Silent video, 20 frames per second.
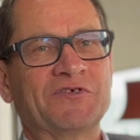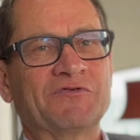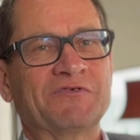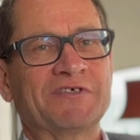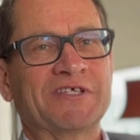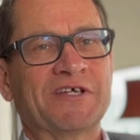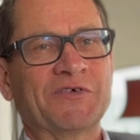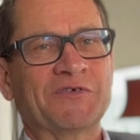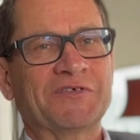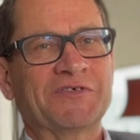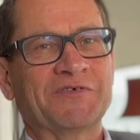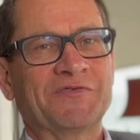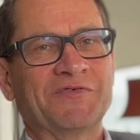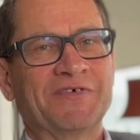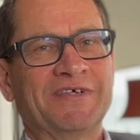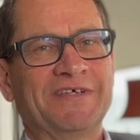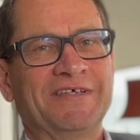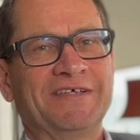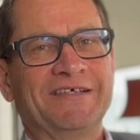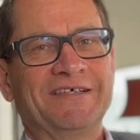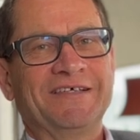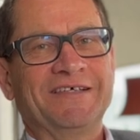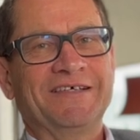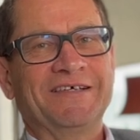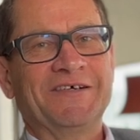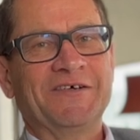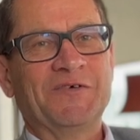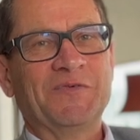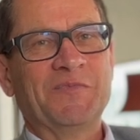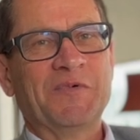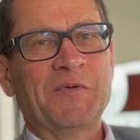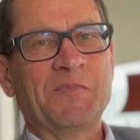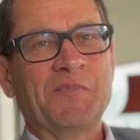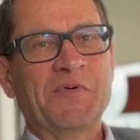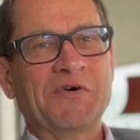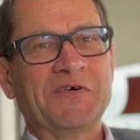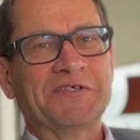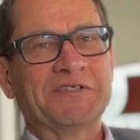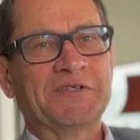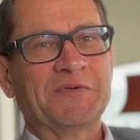result of a
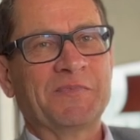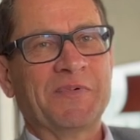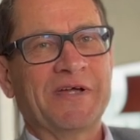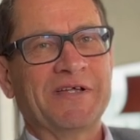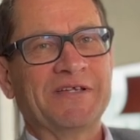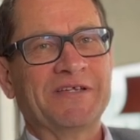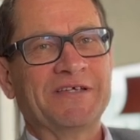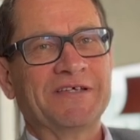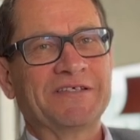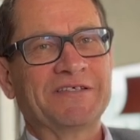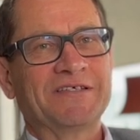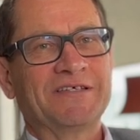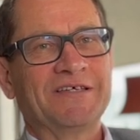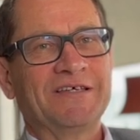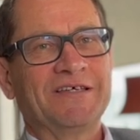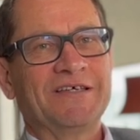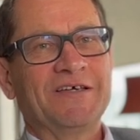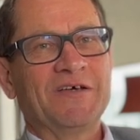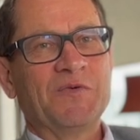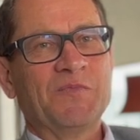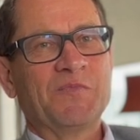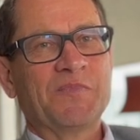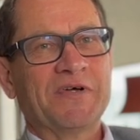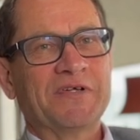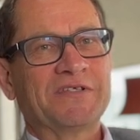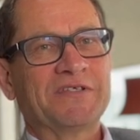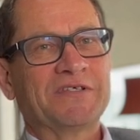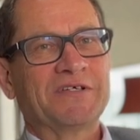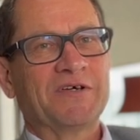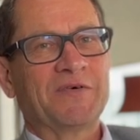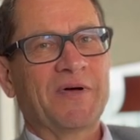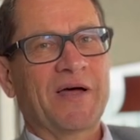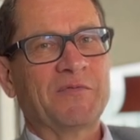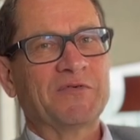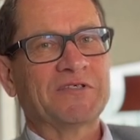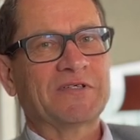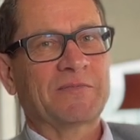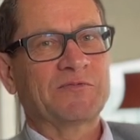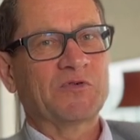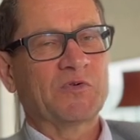burst appendix. But I was
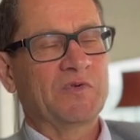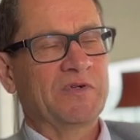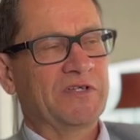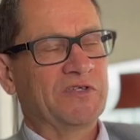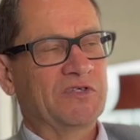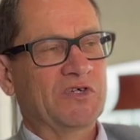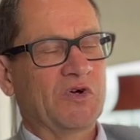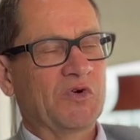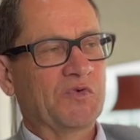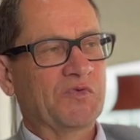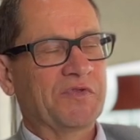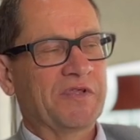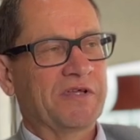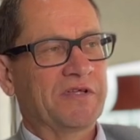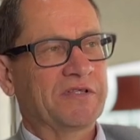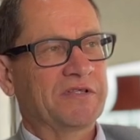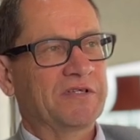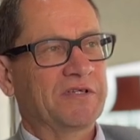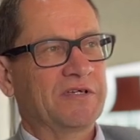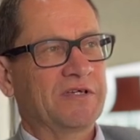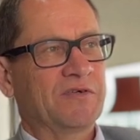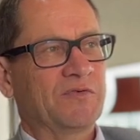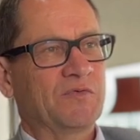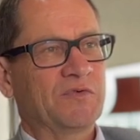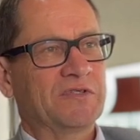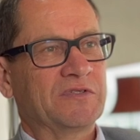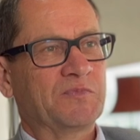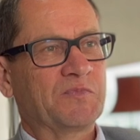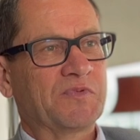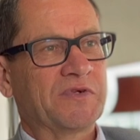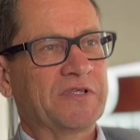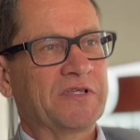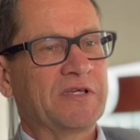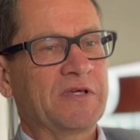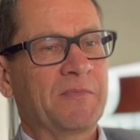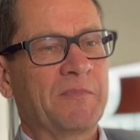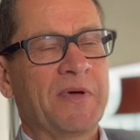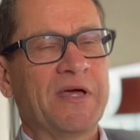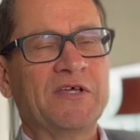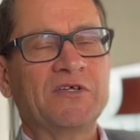subsequently told that it was pretty
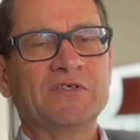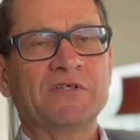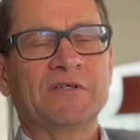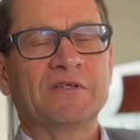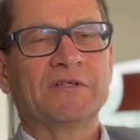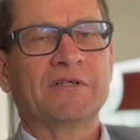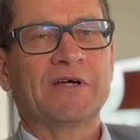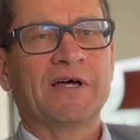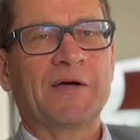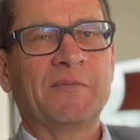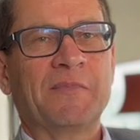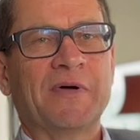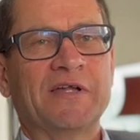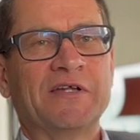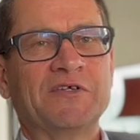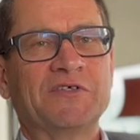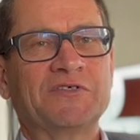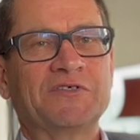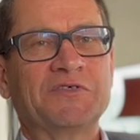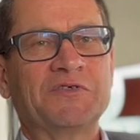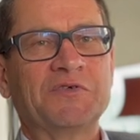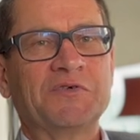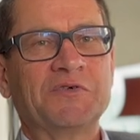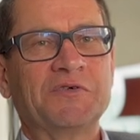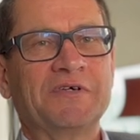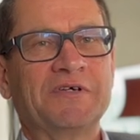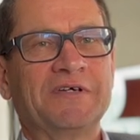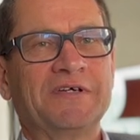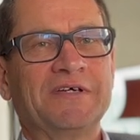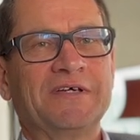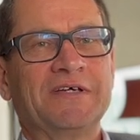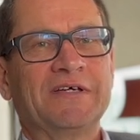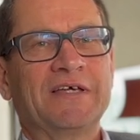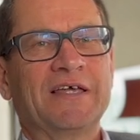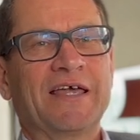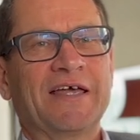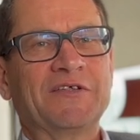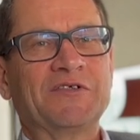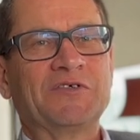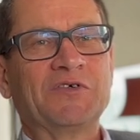amazing that I managed to
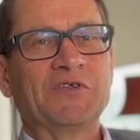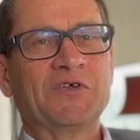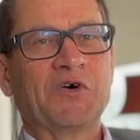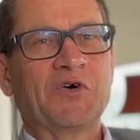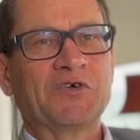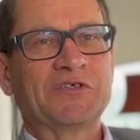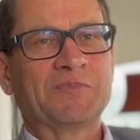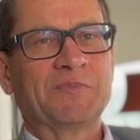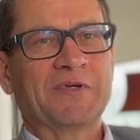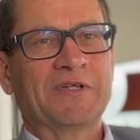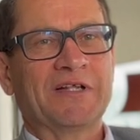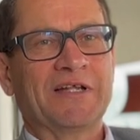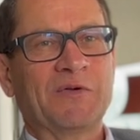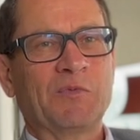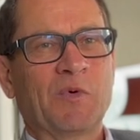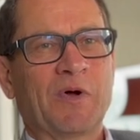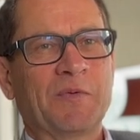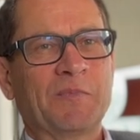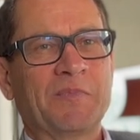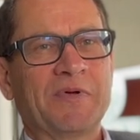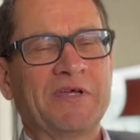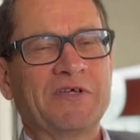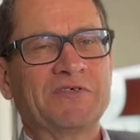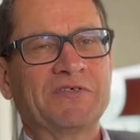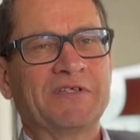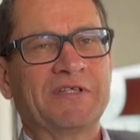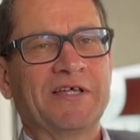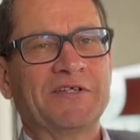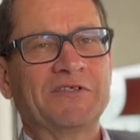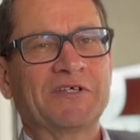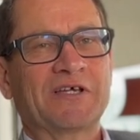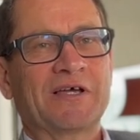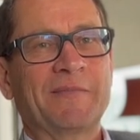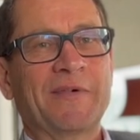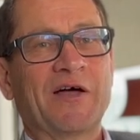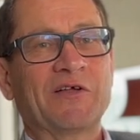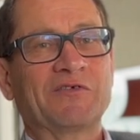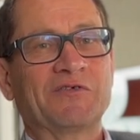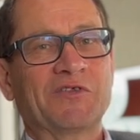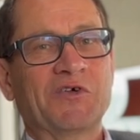get to the hospital in one piece and then to come
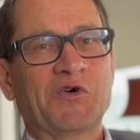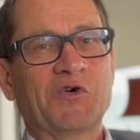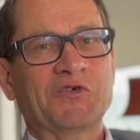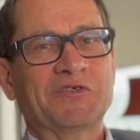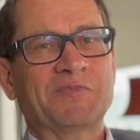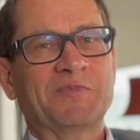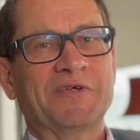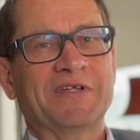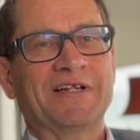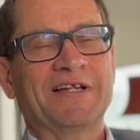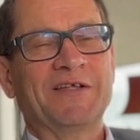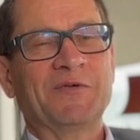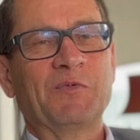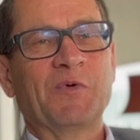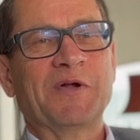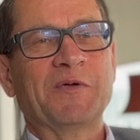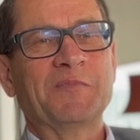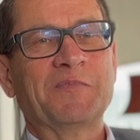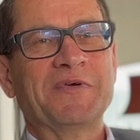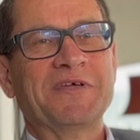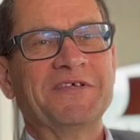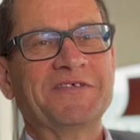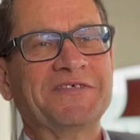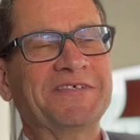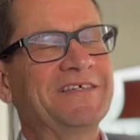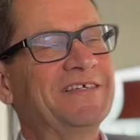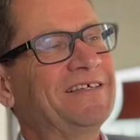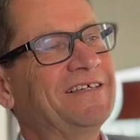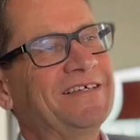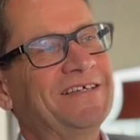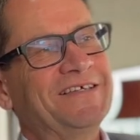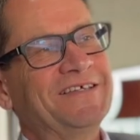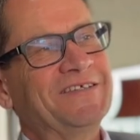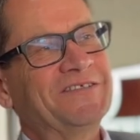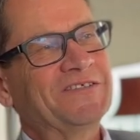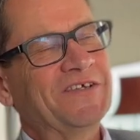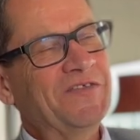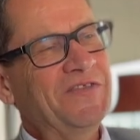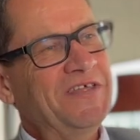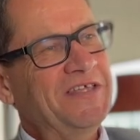out of the hospital in one piece.
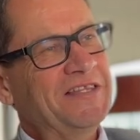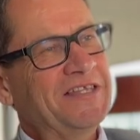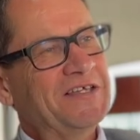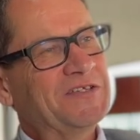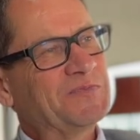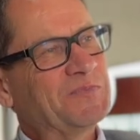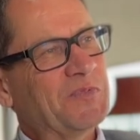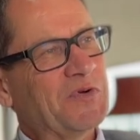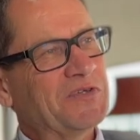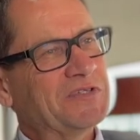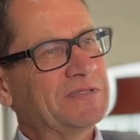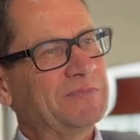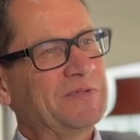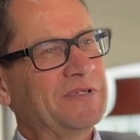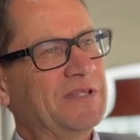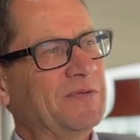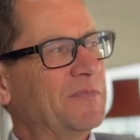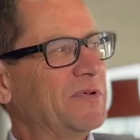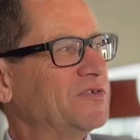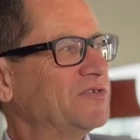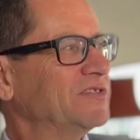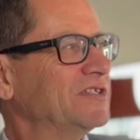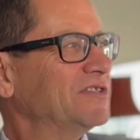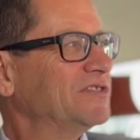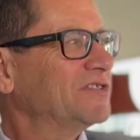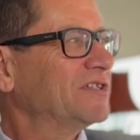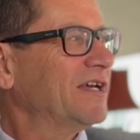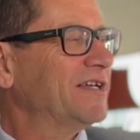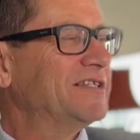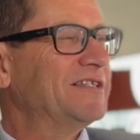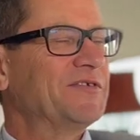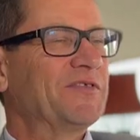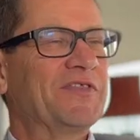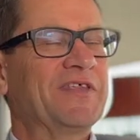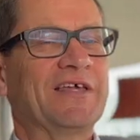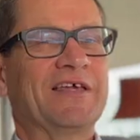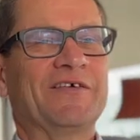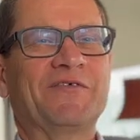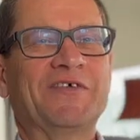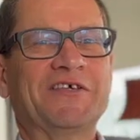So I think that's possibly the most exciting
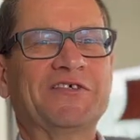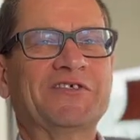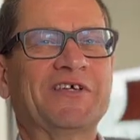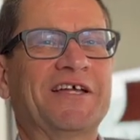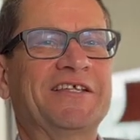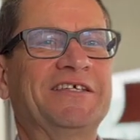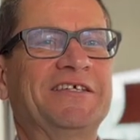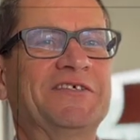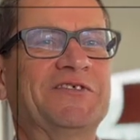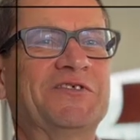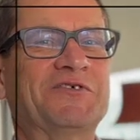thing, if exciting is the